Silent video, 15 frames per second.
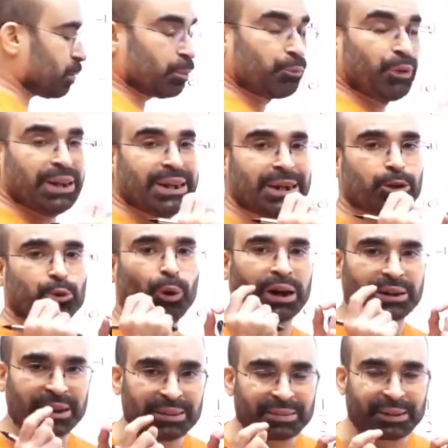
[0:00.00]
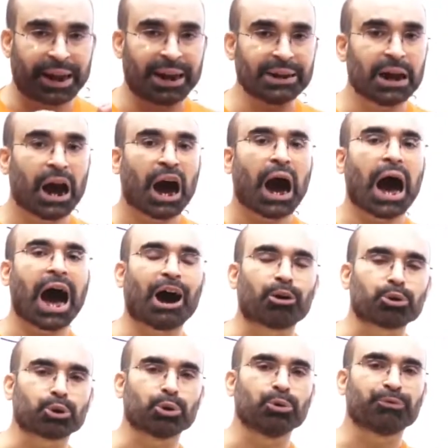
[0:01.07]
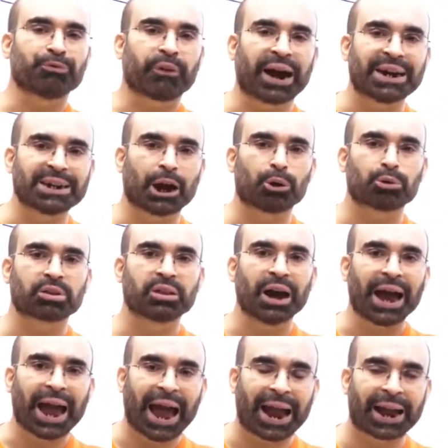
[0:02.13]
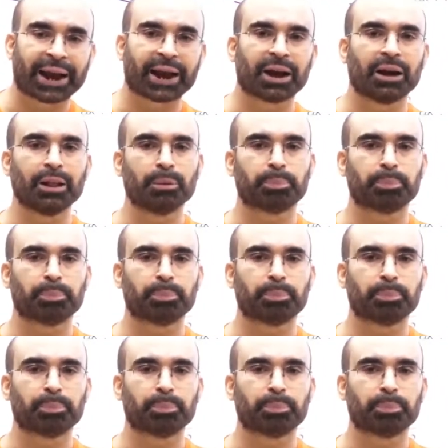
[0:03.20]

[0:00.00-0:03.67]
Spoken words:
we need to understand how to find out the angle